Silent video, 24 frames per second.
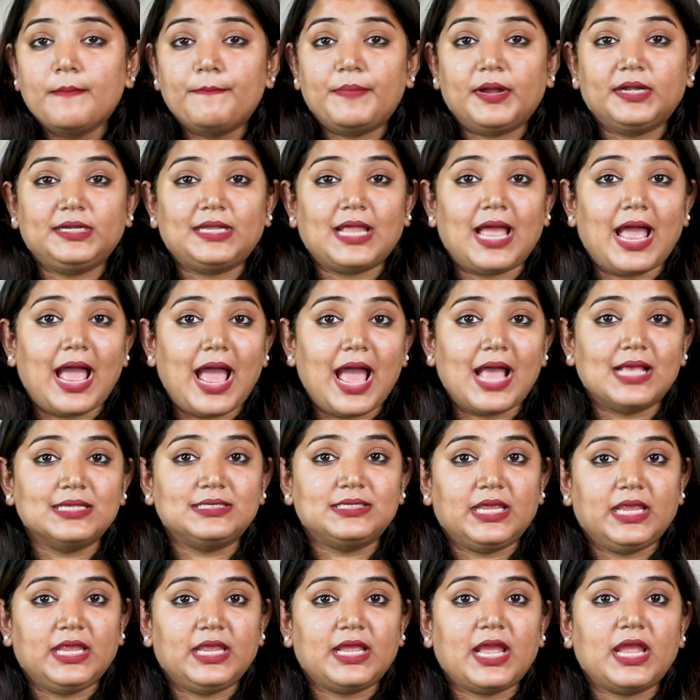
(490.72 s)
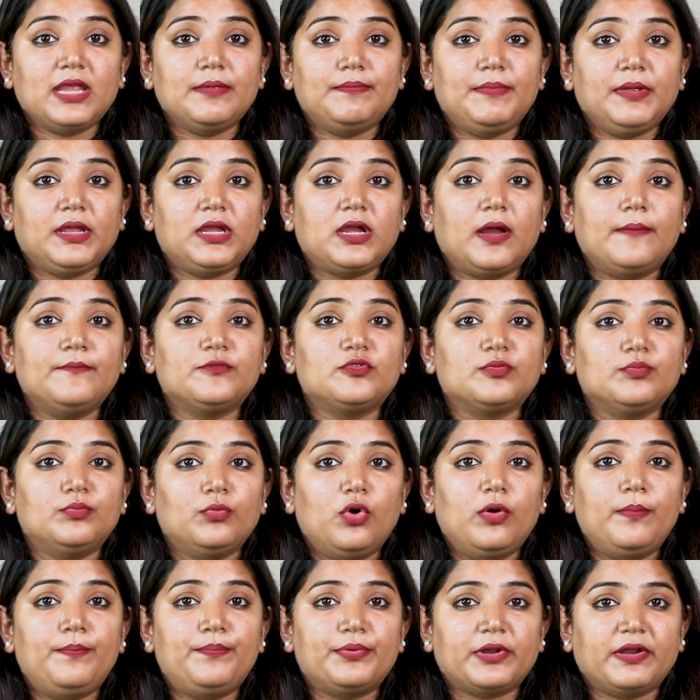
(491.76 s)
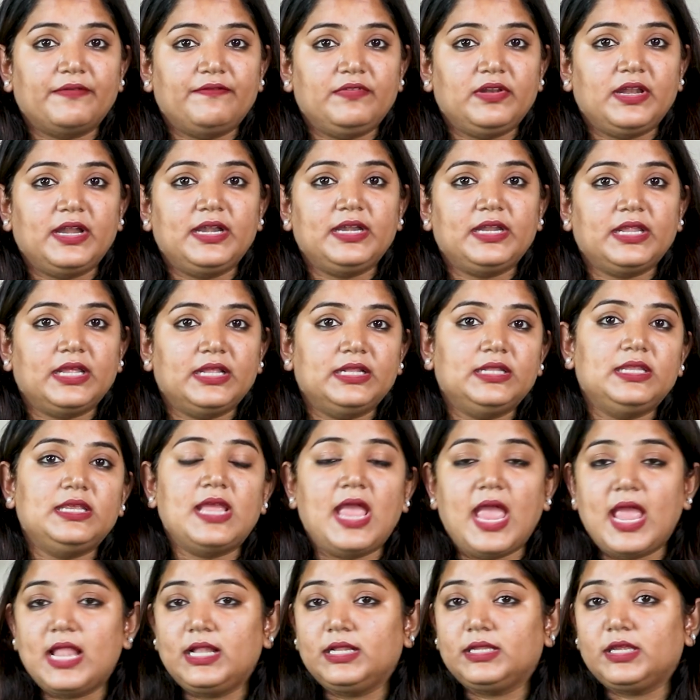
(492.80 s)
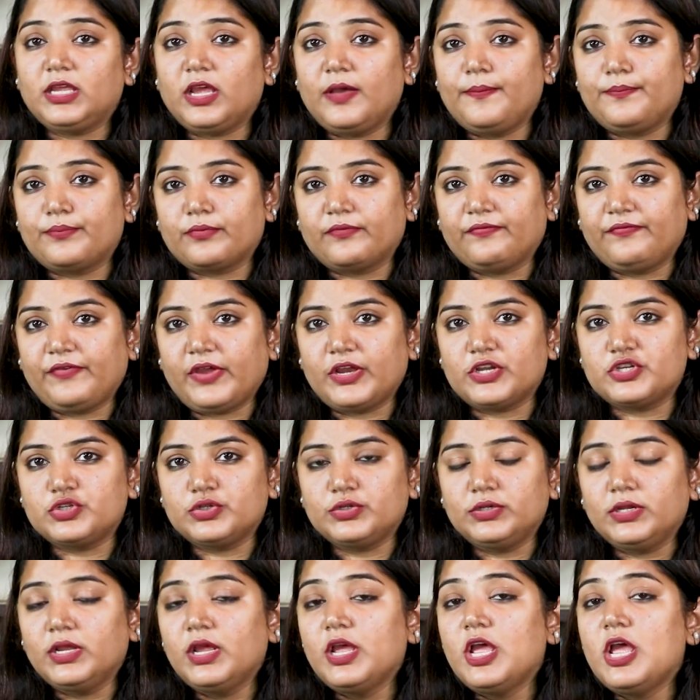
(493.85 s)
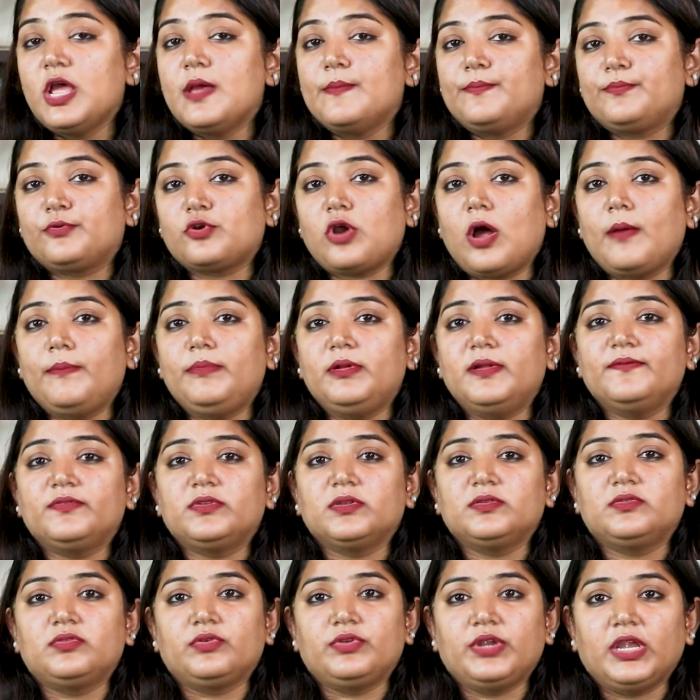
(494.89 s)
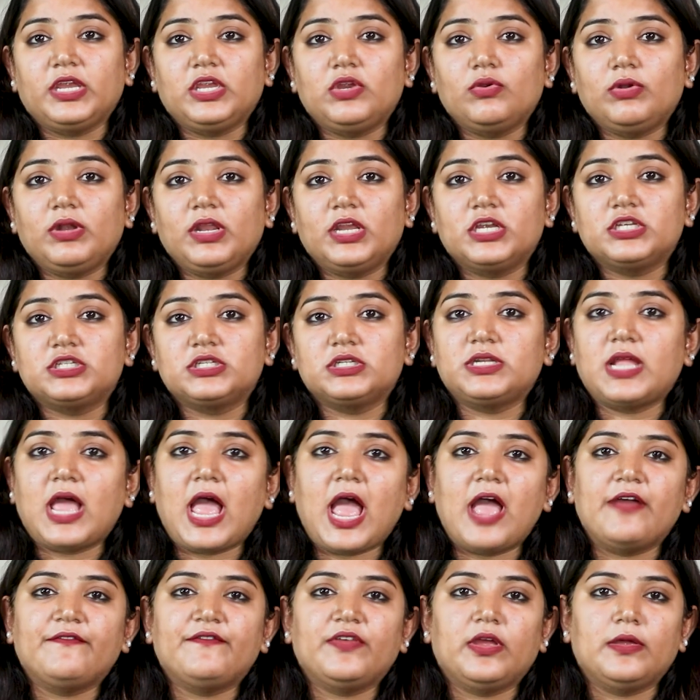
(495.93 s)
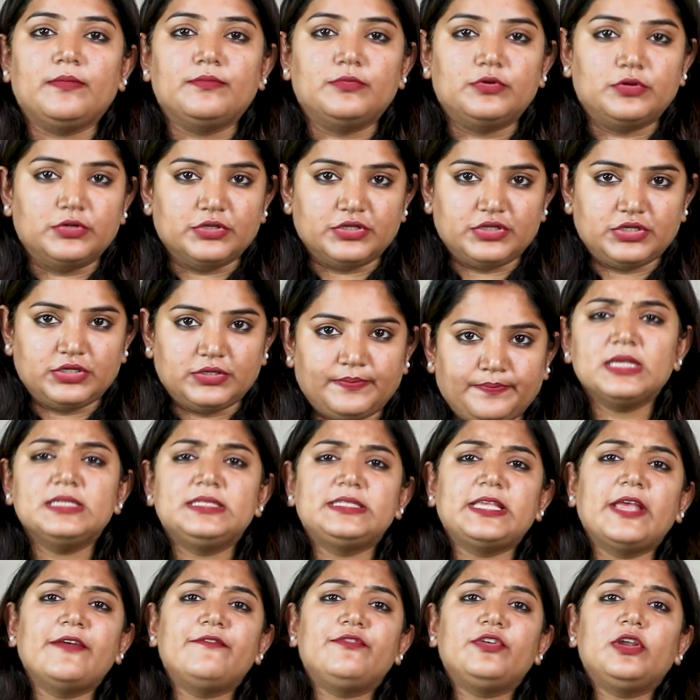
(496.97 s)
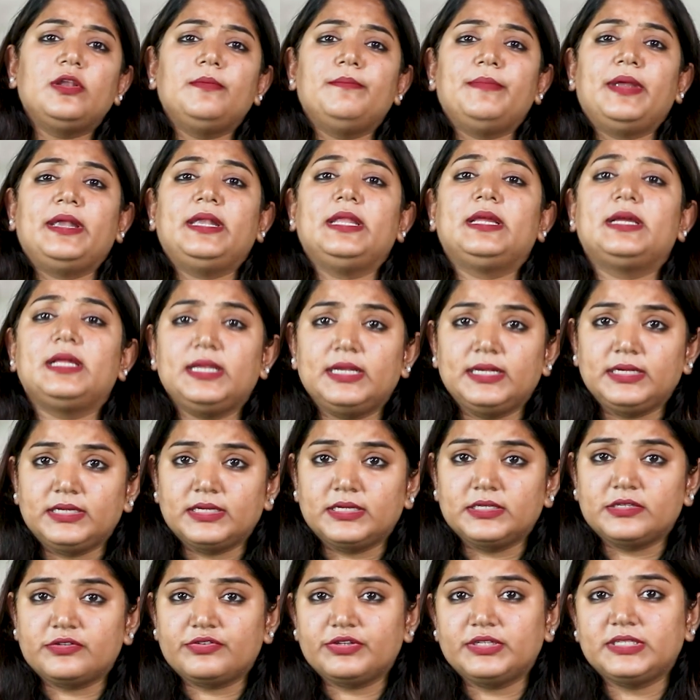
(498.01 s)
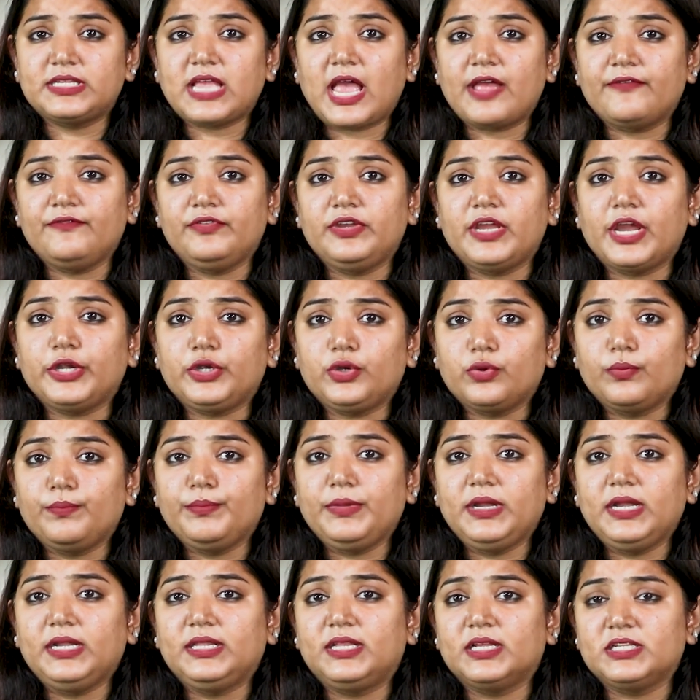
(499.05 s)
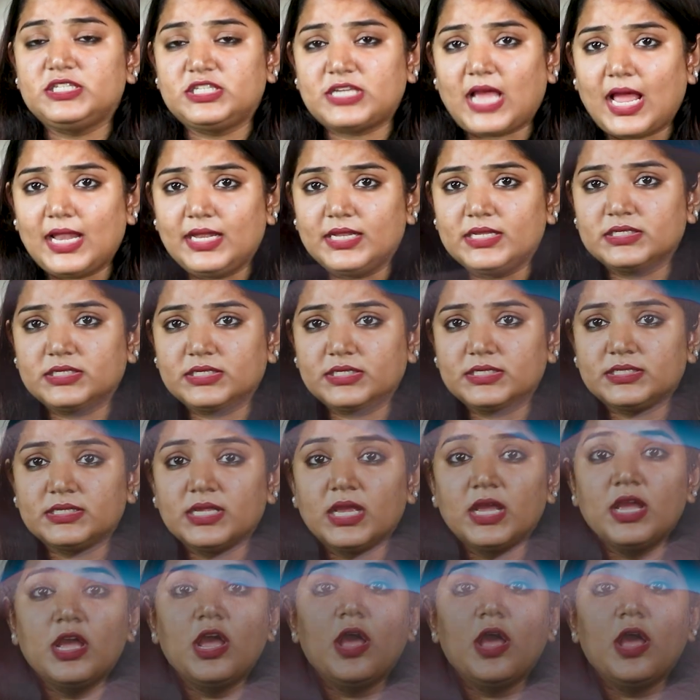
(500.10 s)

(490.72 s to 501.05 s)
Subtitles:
But as AI becomes more prevalent in the healthcare profession, problems with regulation have emerged. Several medical industries have yet to meet the challenges